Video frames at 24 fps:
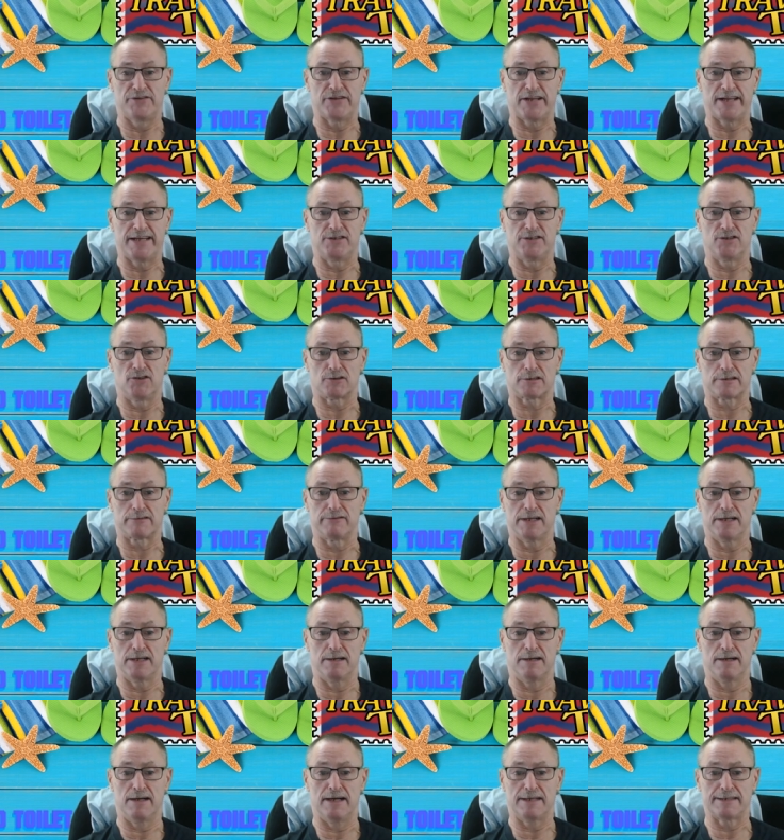a sort of
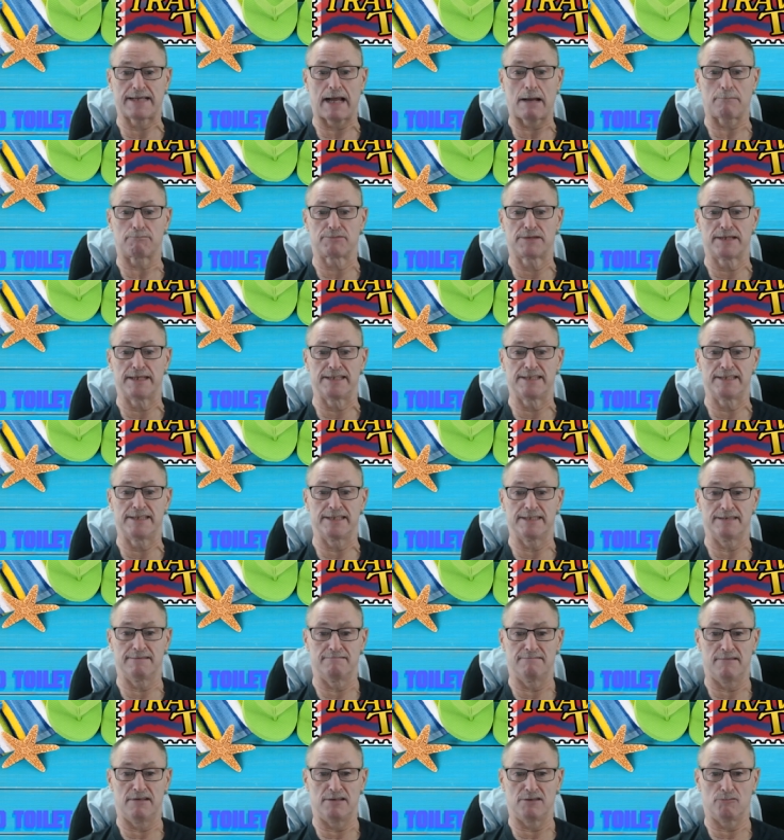adapted
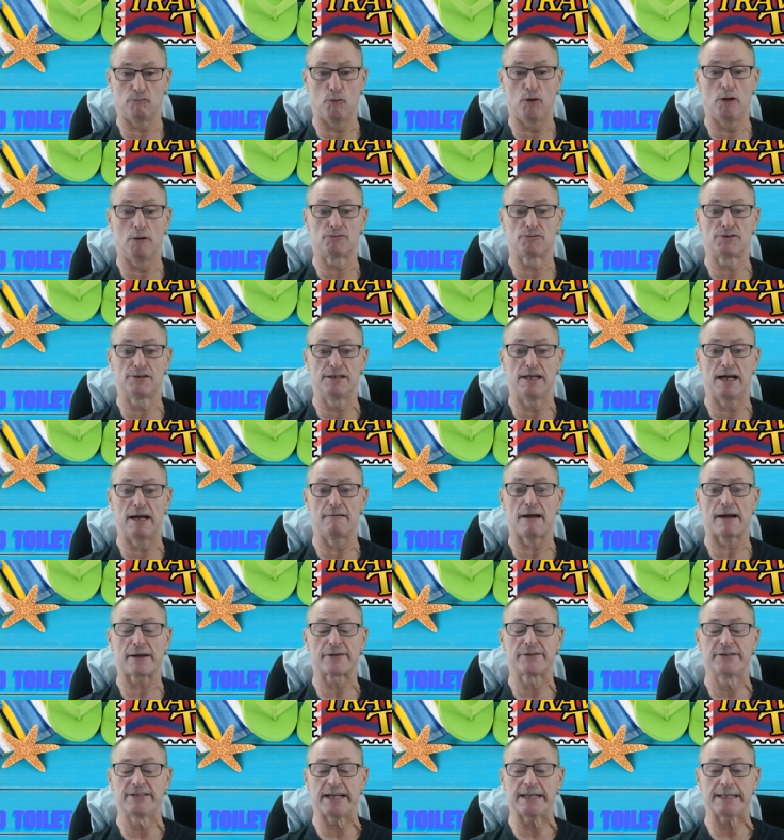wheelchair
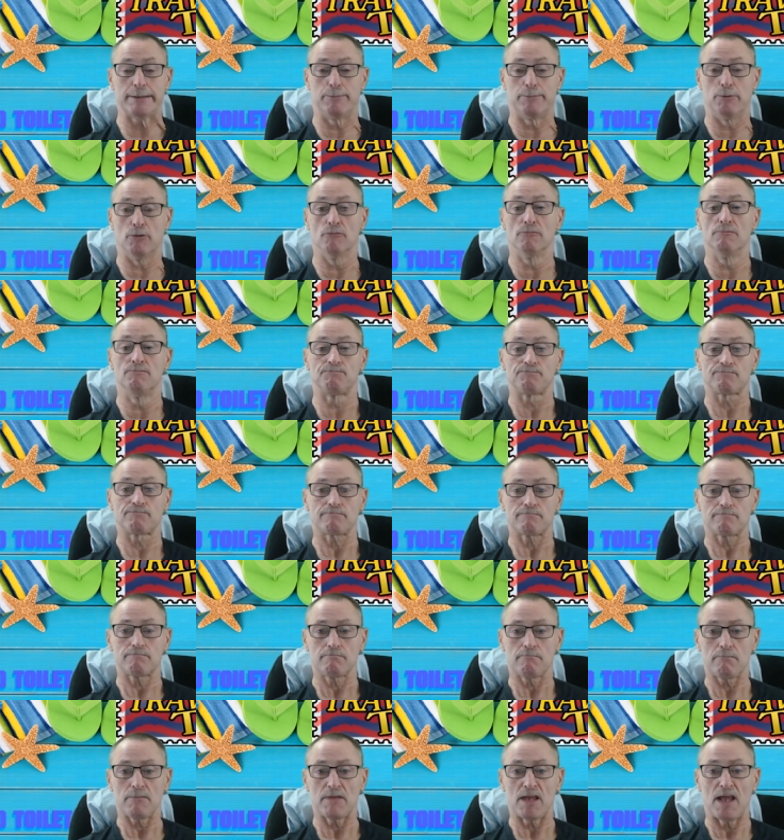accessible
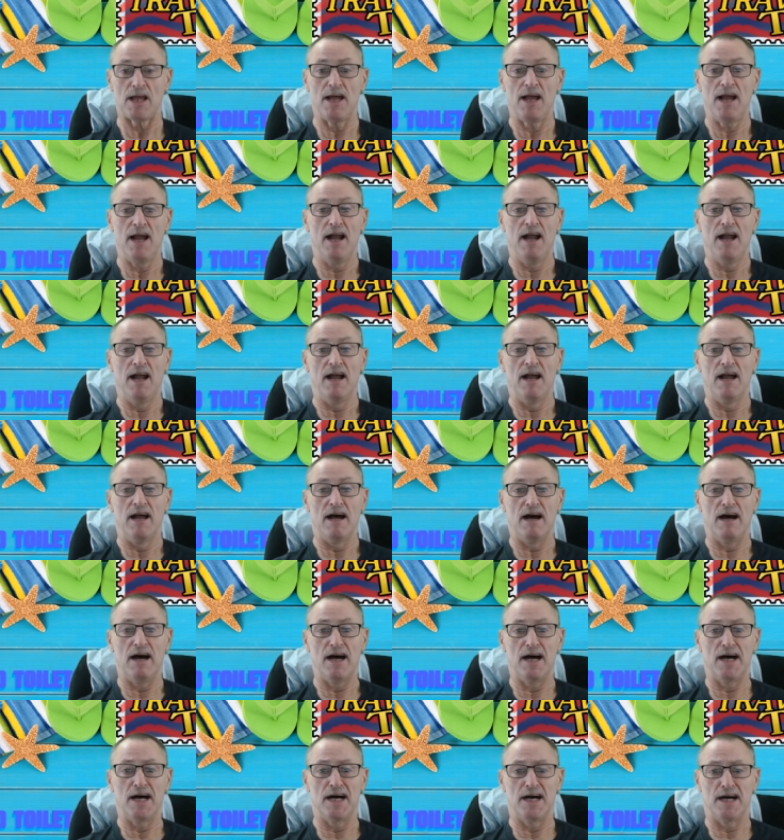
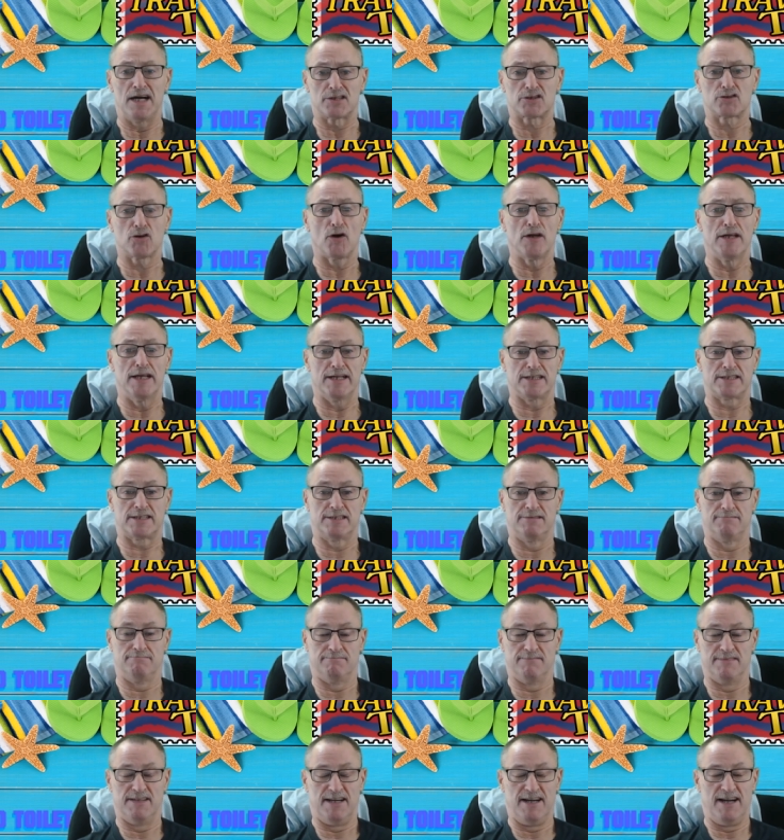toilet,
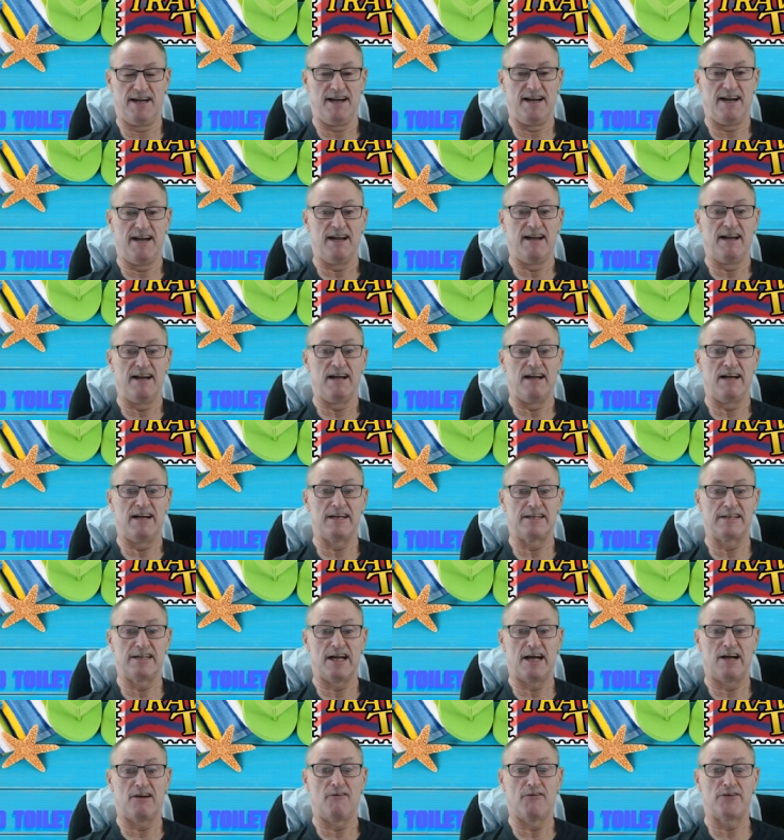
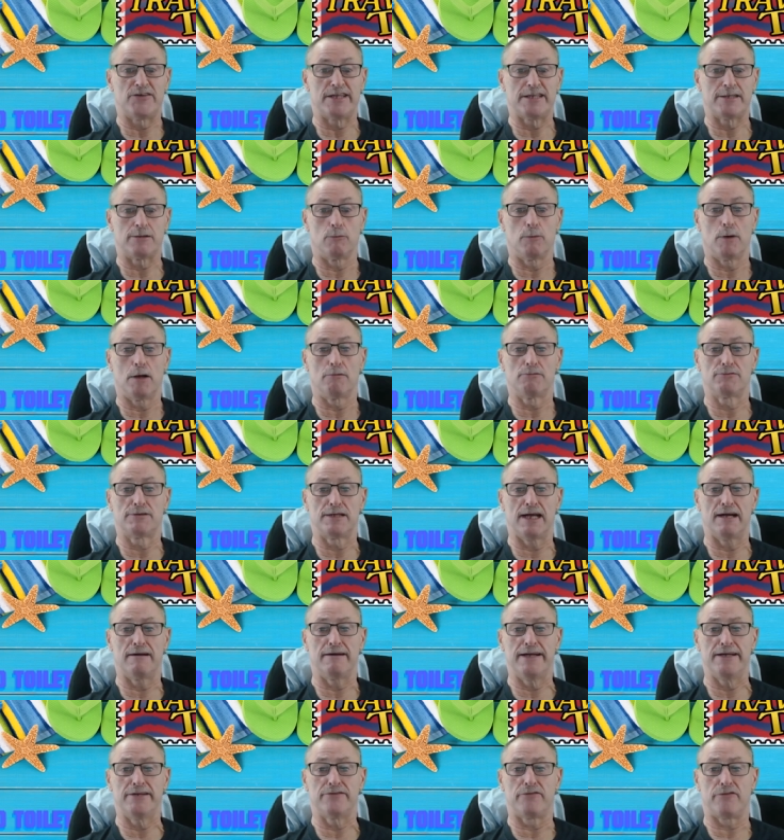and obviously the
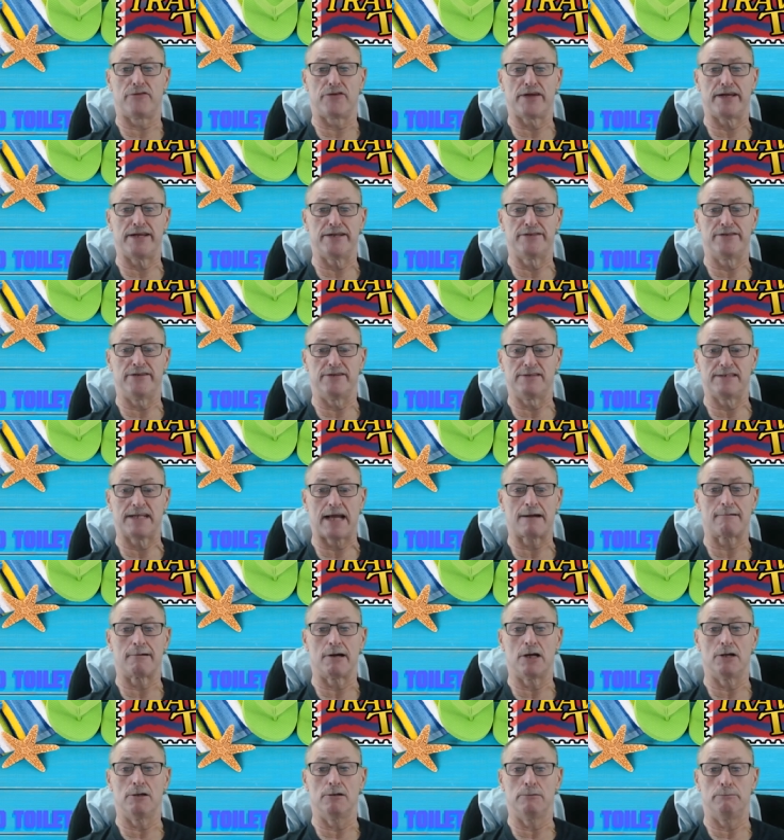wheelchair is this
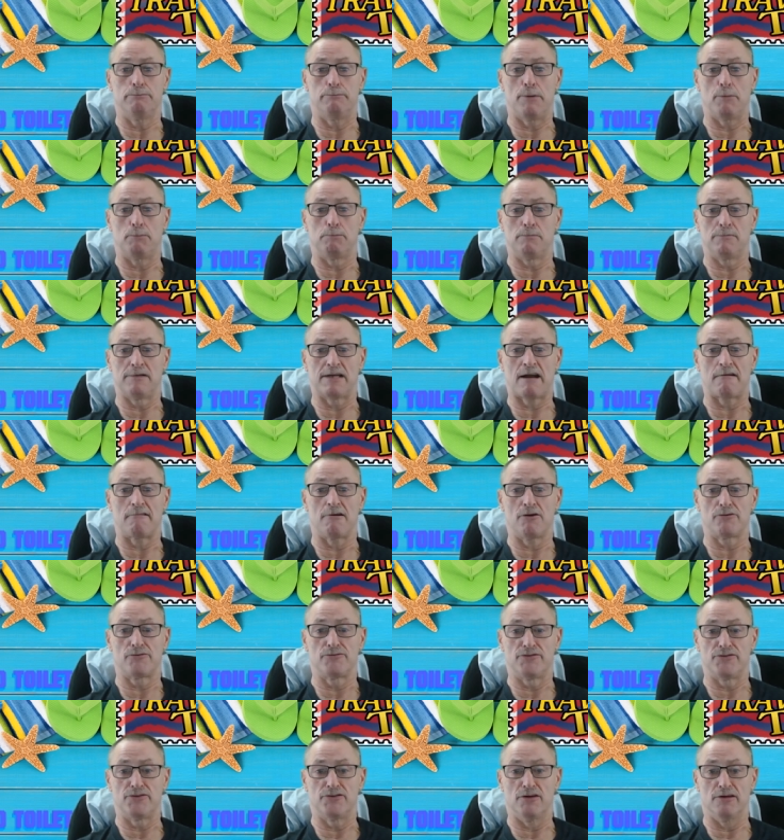narrow
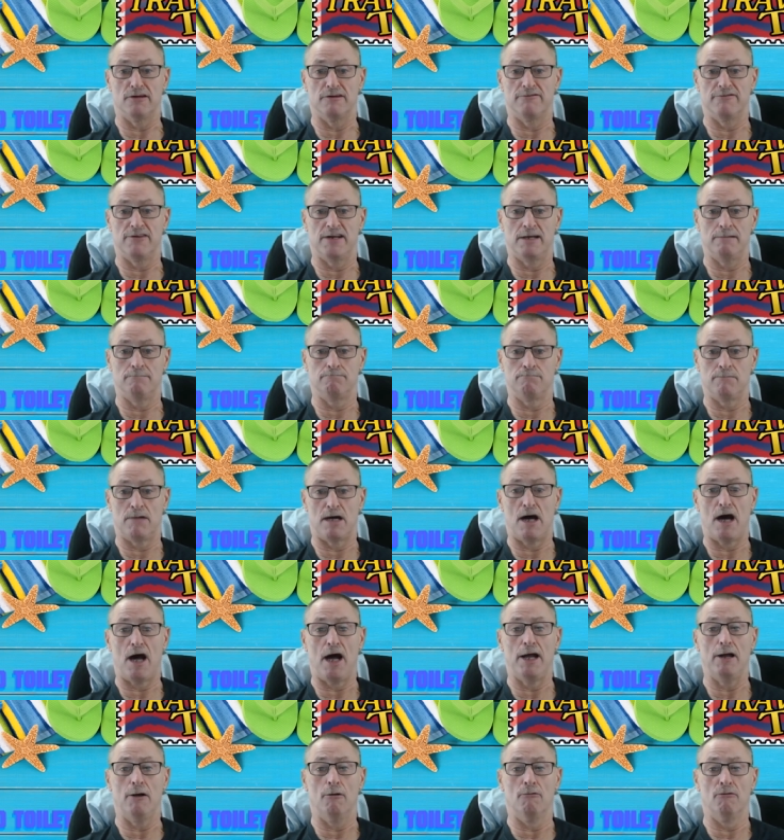sort of
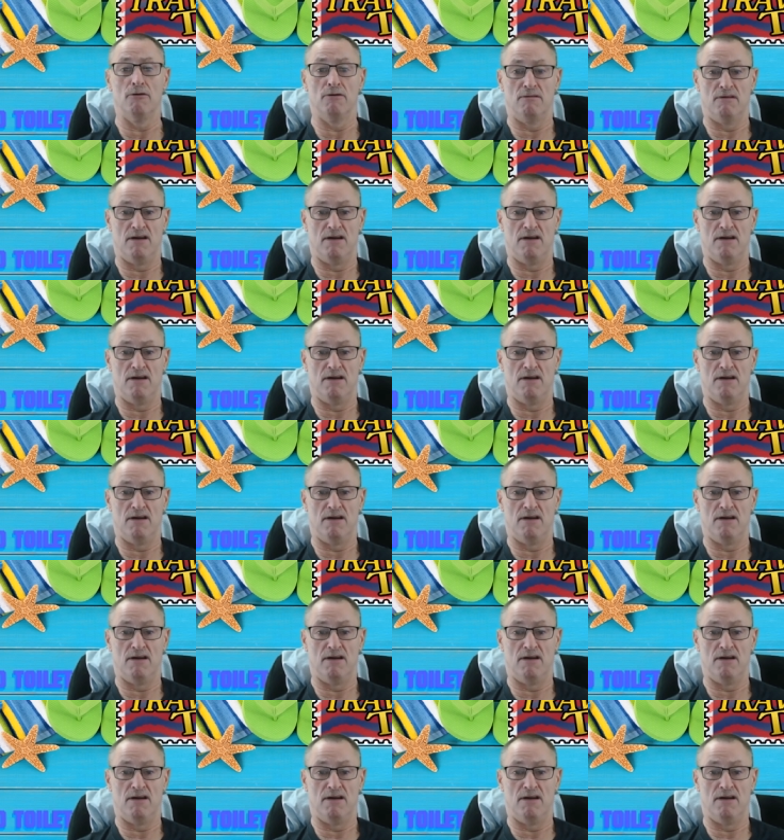aisle